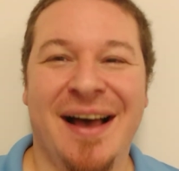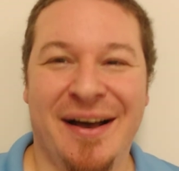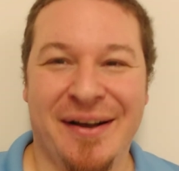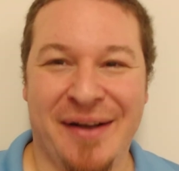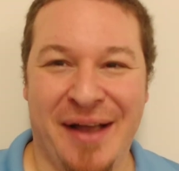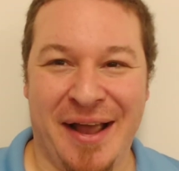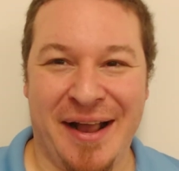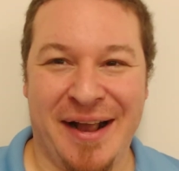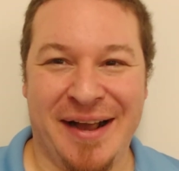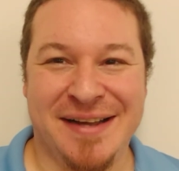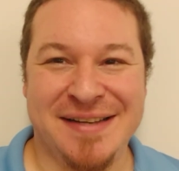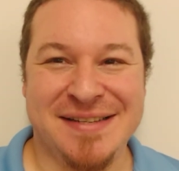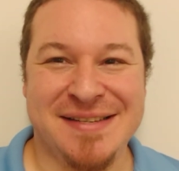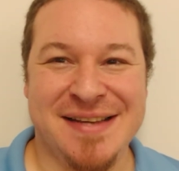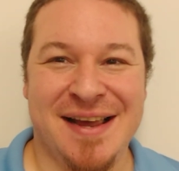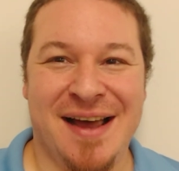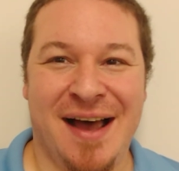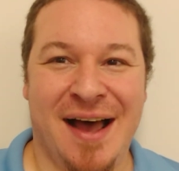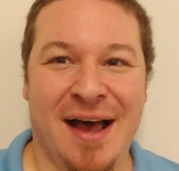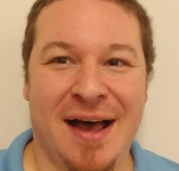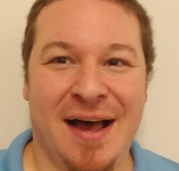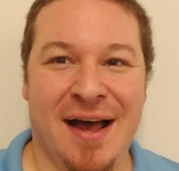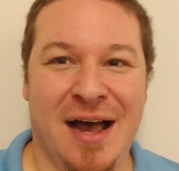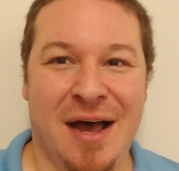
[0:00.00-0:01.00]
Okay, guys,
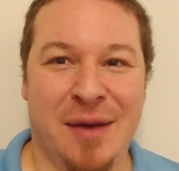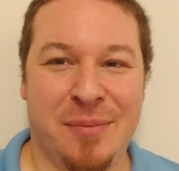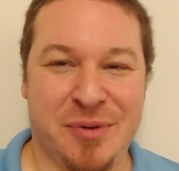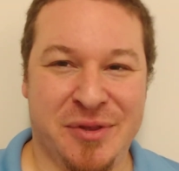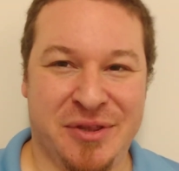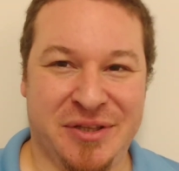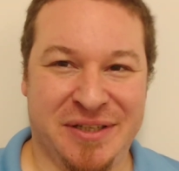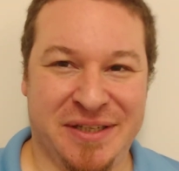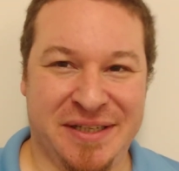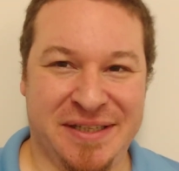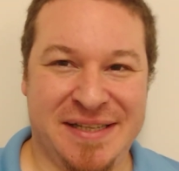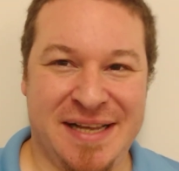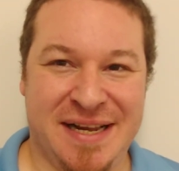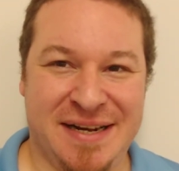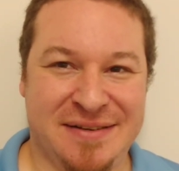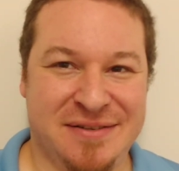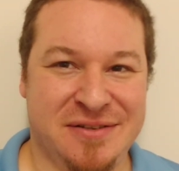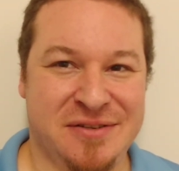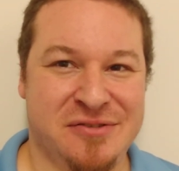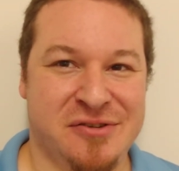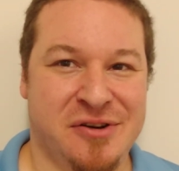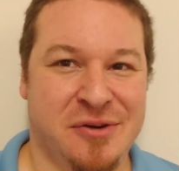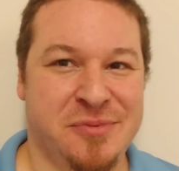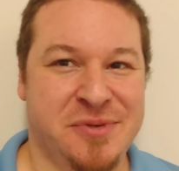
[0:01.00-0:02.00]
uh, I'll put the link down in
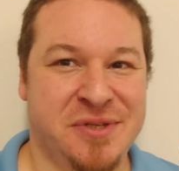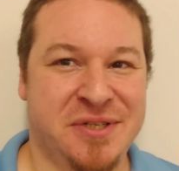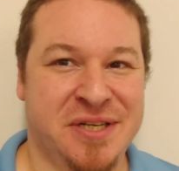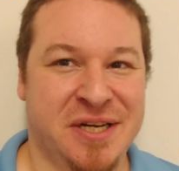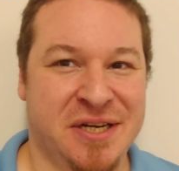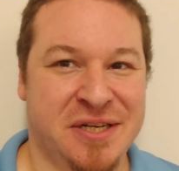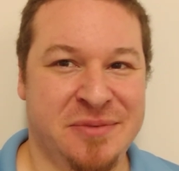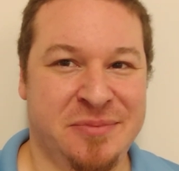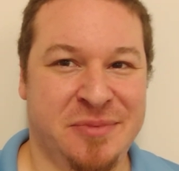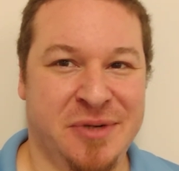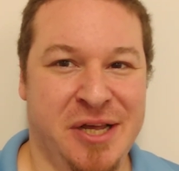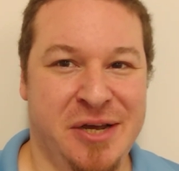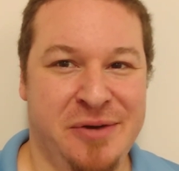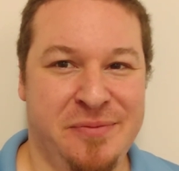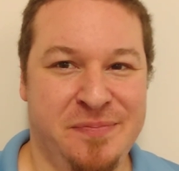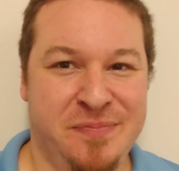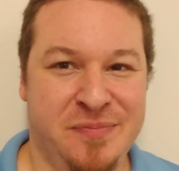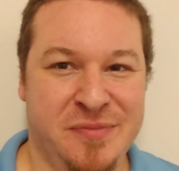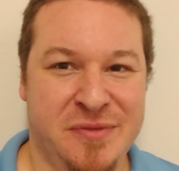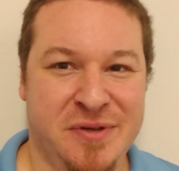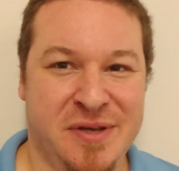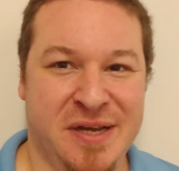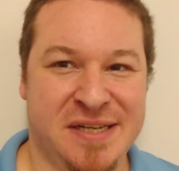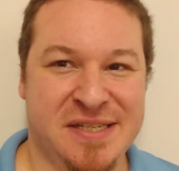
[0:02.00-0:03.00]
the description section below.
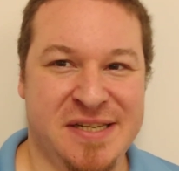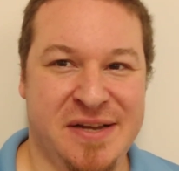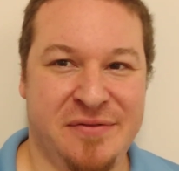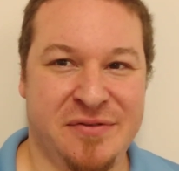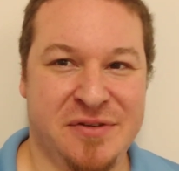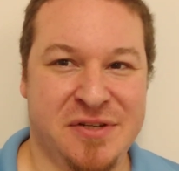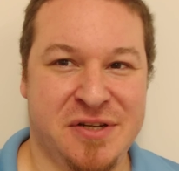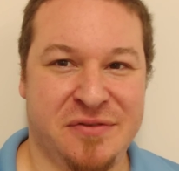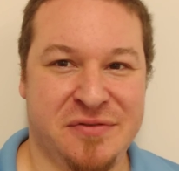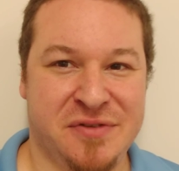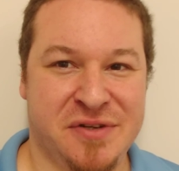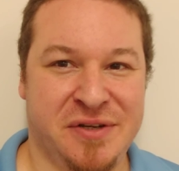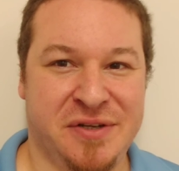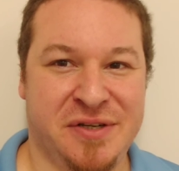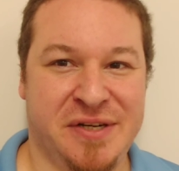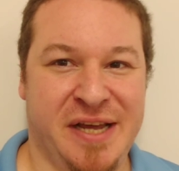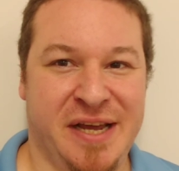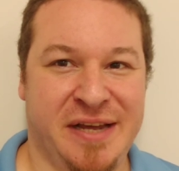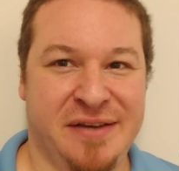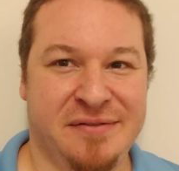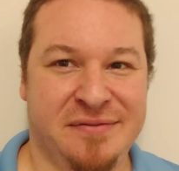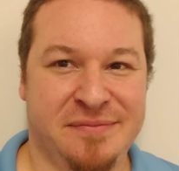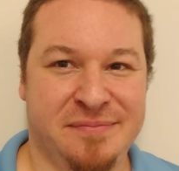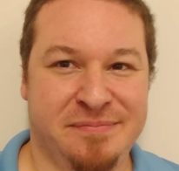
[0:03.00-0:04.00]
You guys have yourselves a good
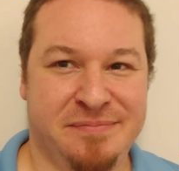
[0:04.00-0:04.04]
day.